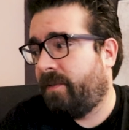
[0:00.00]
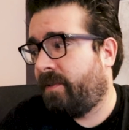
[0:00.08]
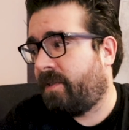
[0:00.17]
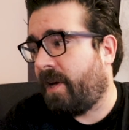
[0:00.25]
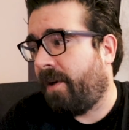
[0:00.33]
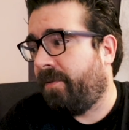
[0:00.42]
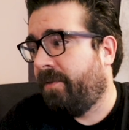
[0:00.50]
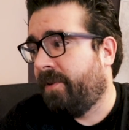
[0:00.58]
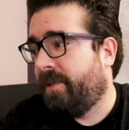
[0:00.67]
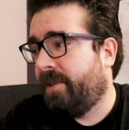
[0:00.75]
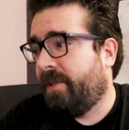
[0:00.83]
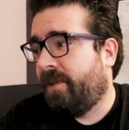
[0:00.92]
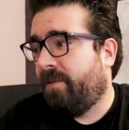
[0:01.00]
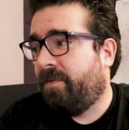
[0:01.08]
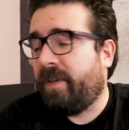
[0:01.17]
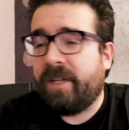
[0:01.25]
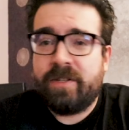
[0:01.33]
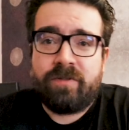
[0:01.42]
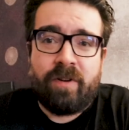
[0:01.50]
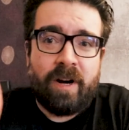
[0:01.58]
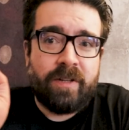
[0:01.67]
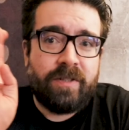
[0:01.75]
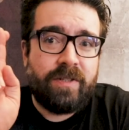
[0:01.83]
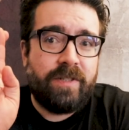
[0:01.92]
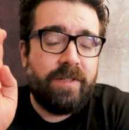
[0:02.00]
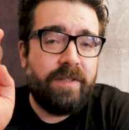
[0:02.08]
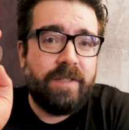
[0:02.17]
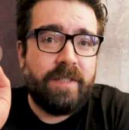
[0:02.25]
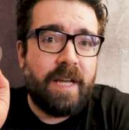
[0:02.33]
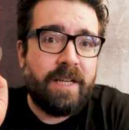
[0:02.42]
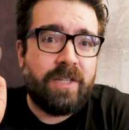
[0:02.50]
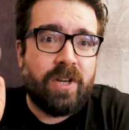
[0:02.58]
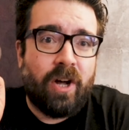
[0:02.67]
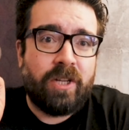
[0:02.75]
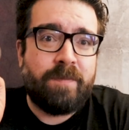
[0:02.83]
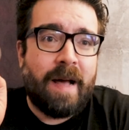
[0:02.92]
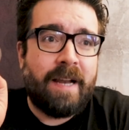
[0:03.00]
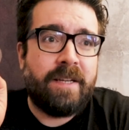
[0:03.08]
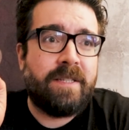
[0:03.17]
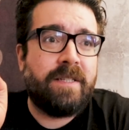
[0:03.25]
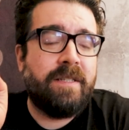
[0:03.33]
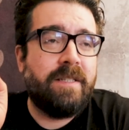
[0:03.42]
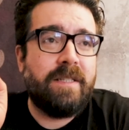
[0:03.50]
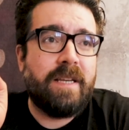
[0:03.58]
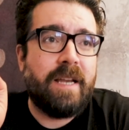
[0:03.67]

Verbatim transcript: So, fingers crossed, it's not as bad as